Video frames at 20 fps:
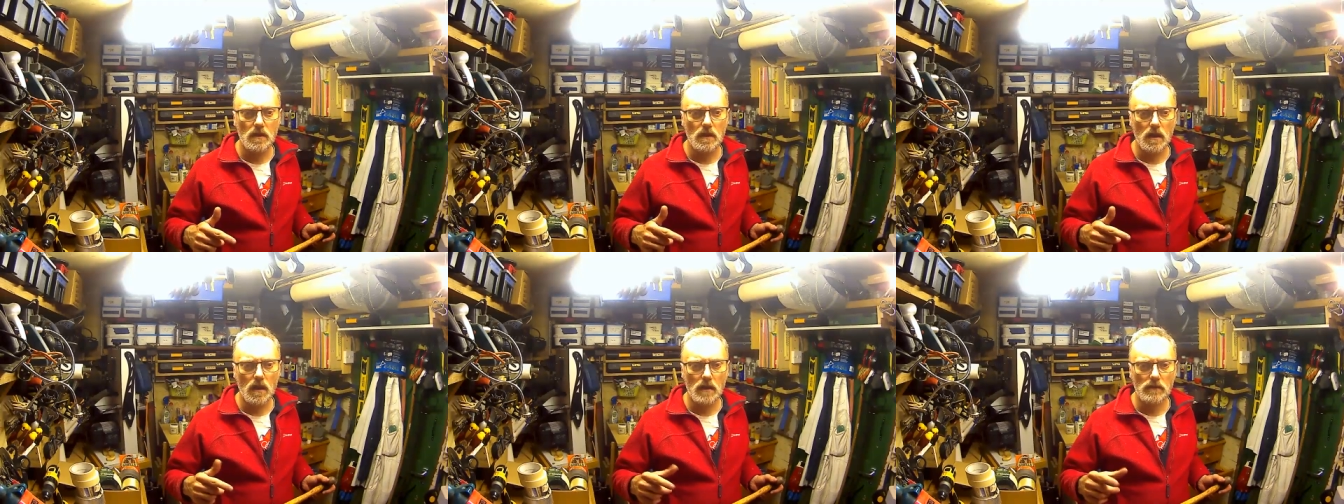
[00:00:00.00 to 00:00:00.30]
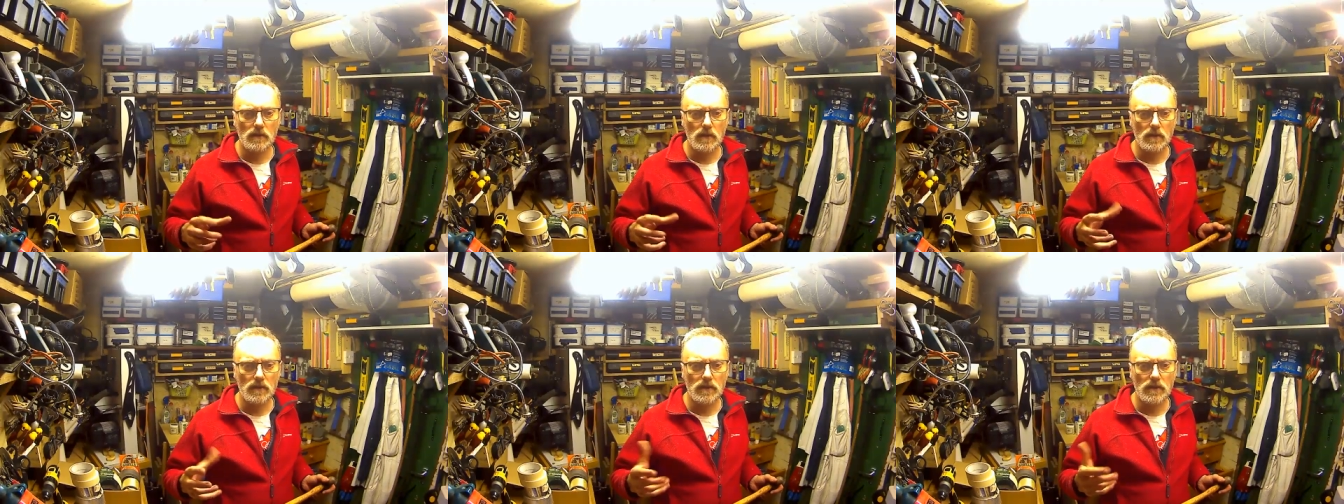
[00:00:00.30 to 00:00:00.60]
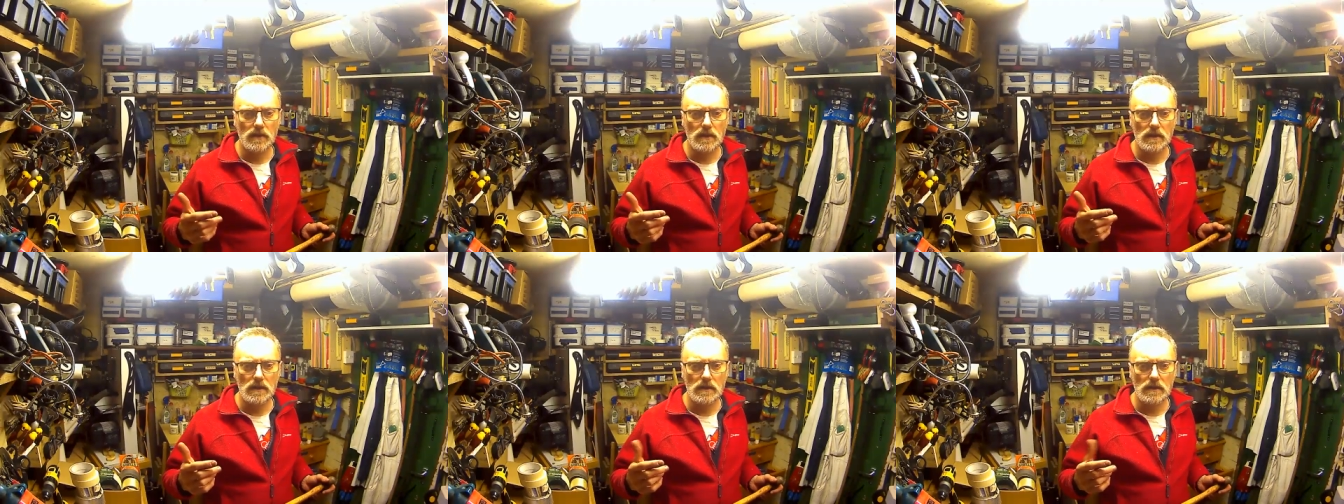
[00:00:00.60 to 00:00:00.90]
I've got
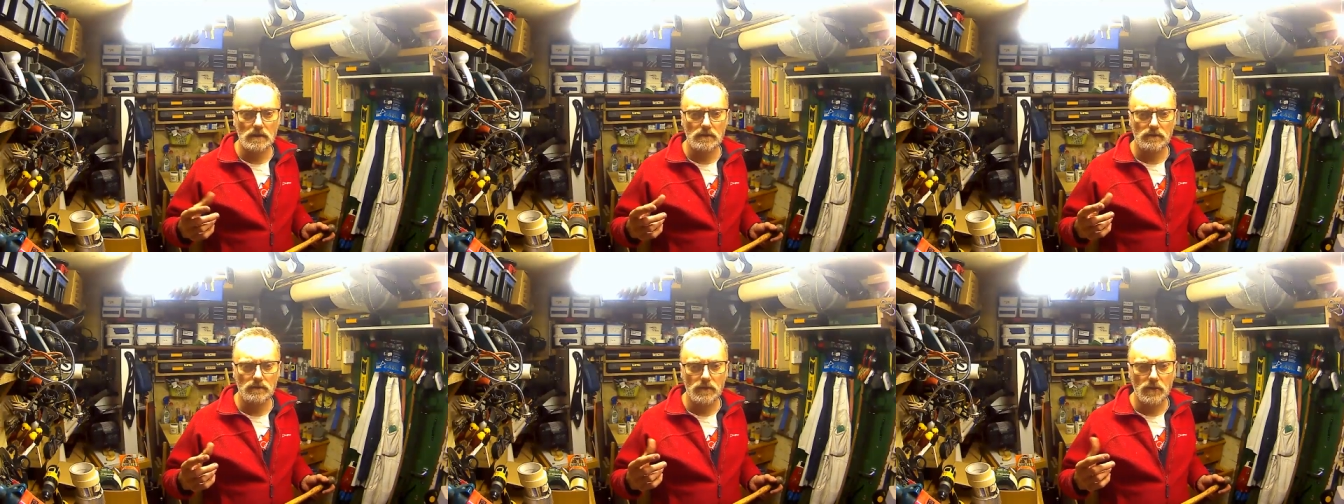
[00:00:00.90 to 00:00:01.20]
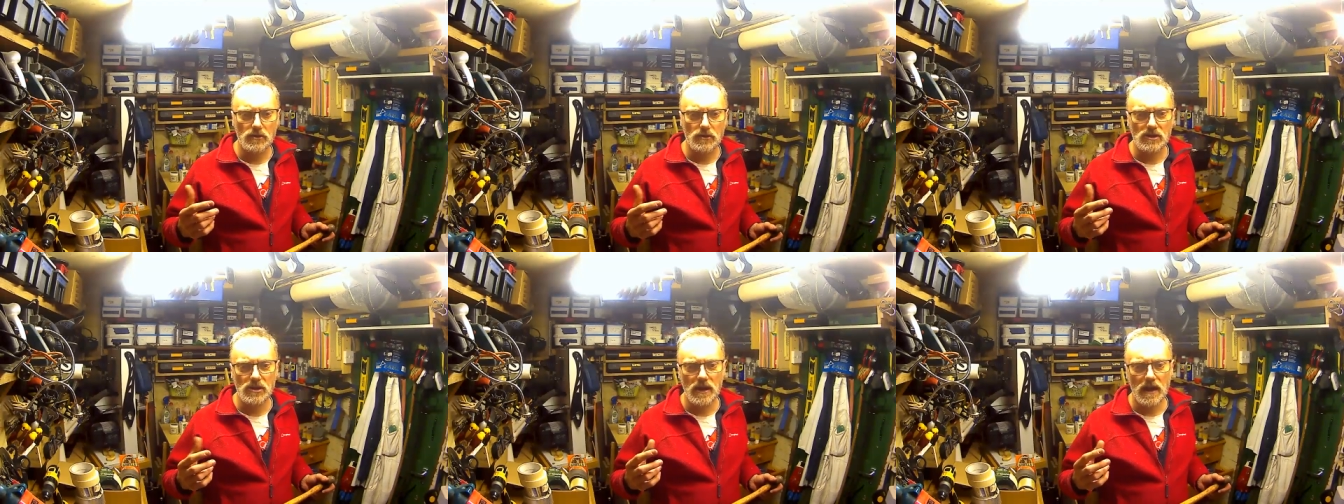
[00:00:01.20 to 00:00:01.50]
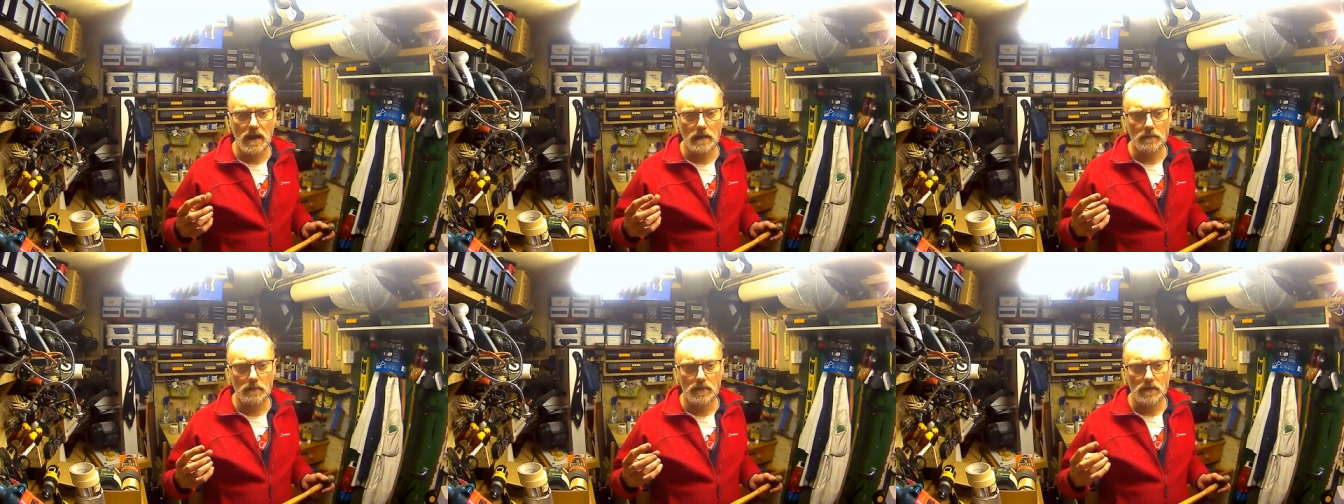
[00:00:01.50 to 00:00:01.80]
the Virgin
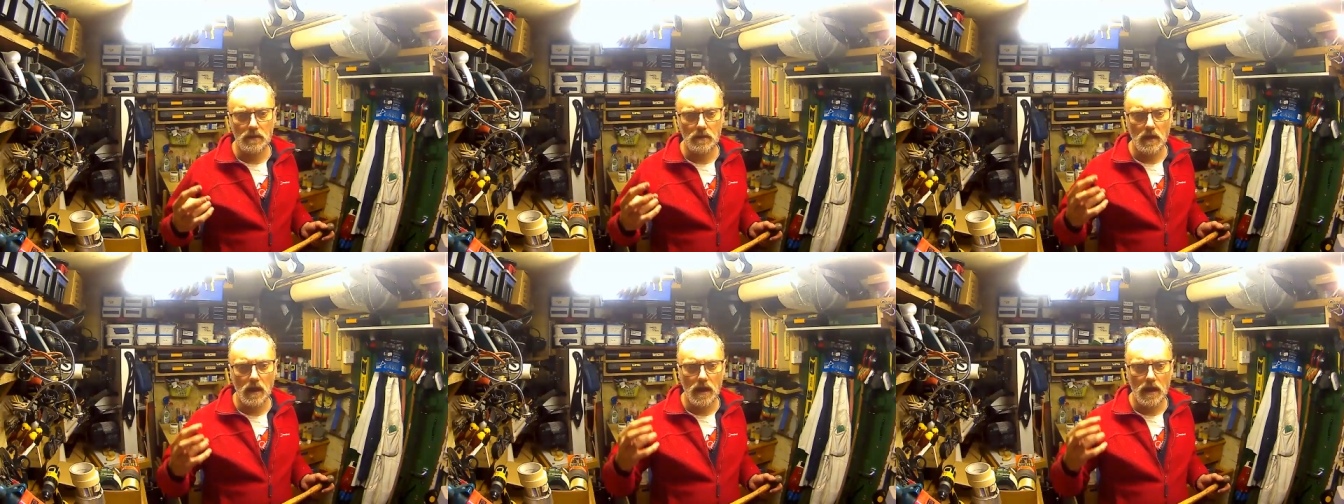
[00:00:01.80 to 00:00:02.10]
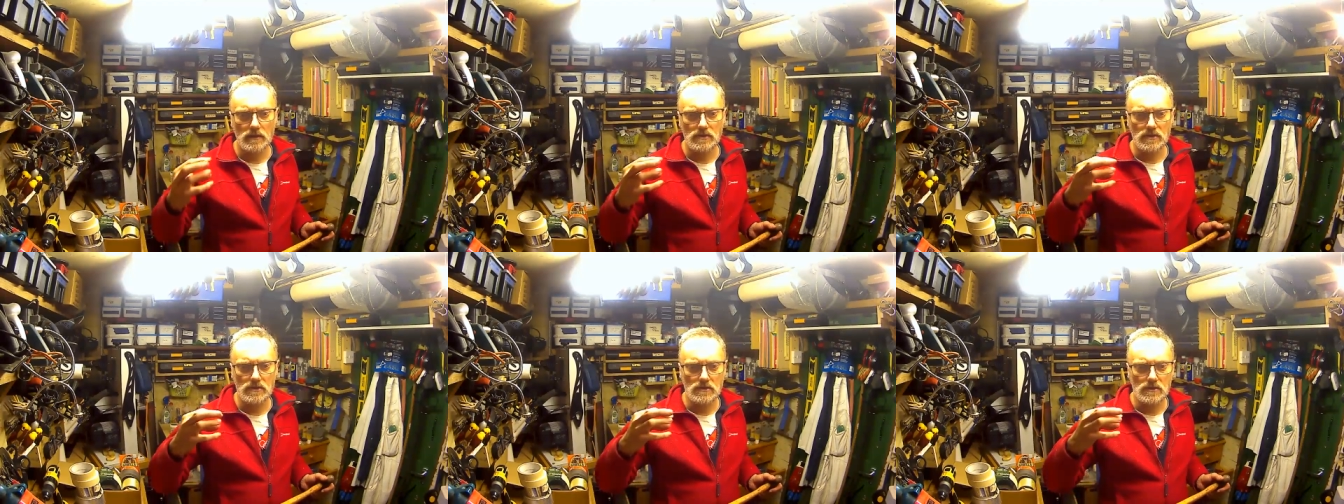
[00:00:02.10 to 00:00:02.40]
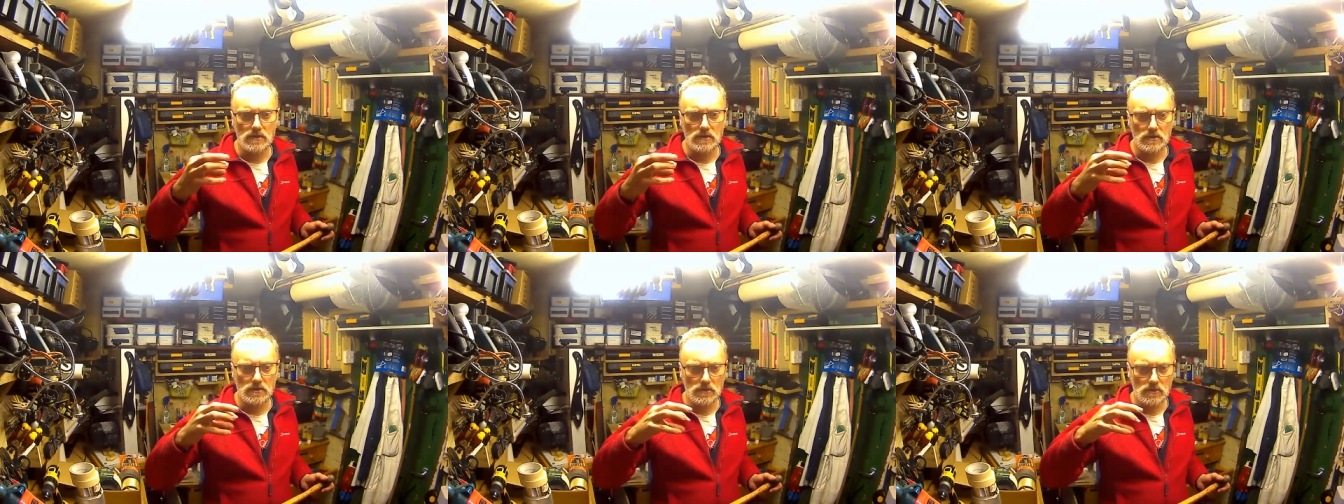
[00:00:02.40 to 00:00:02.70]
app that allows you
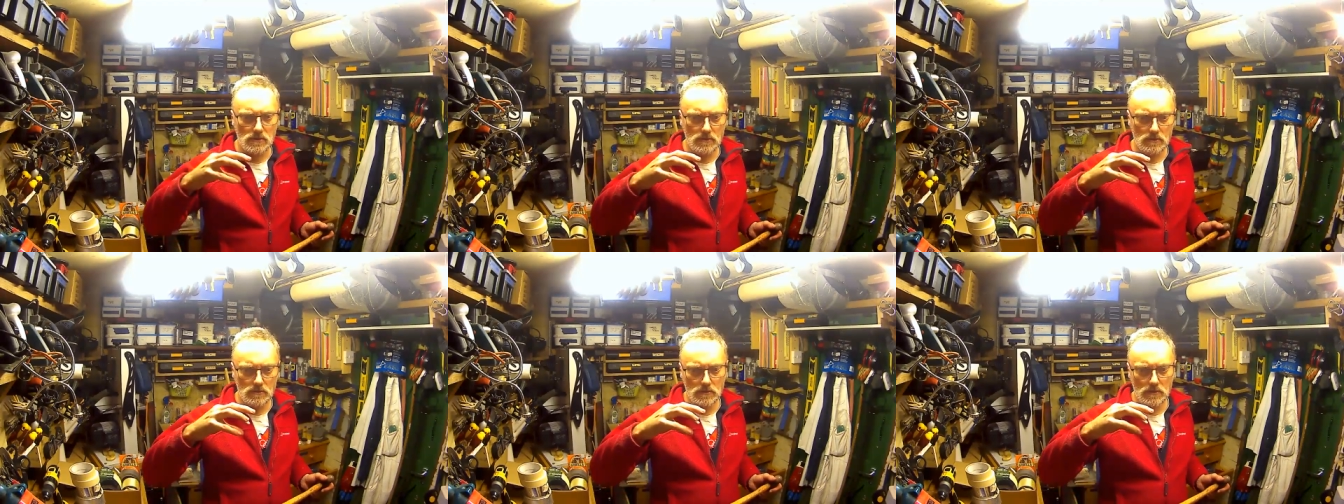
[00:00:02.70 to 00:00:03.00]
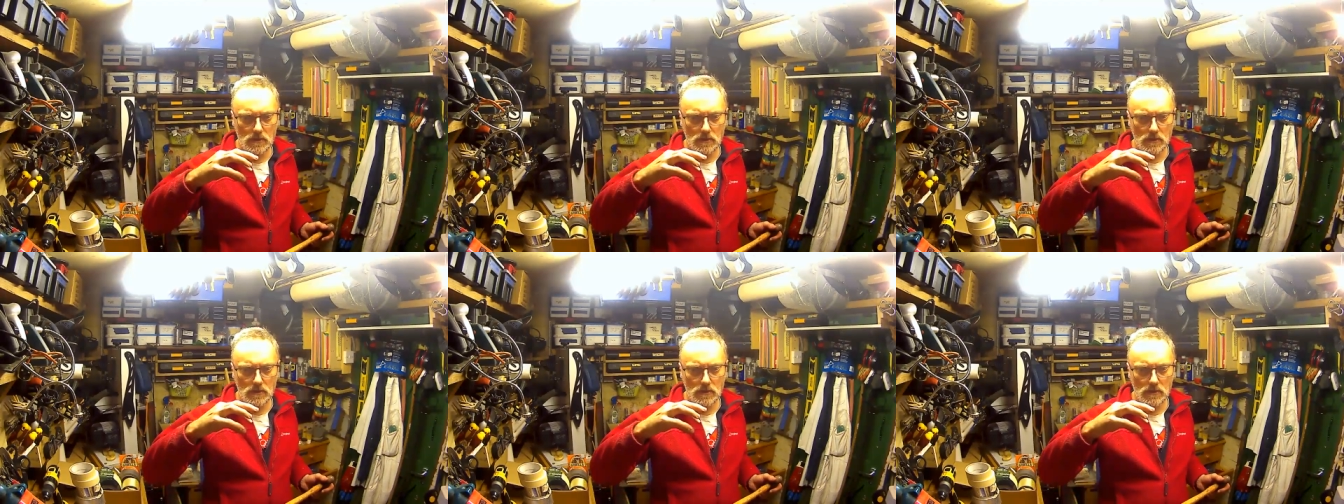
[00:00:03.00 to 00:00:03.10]
to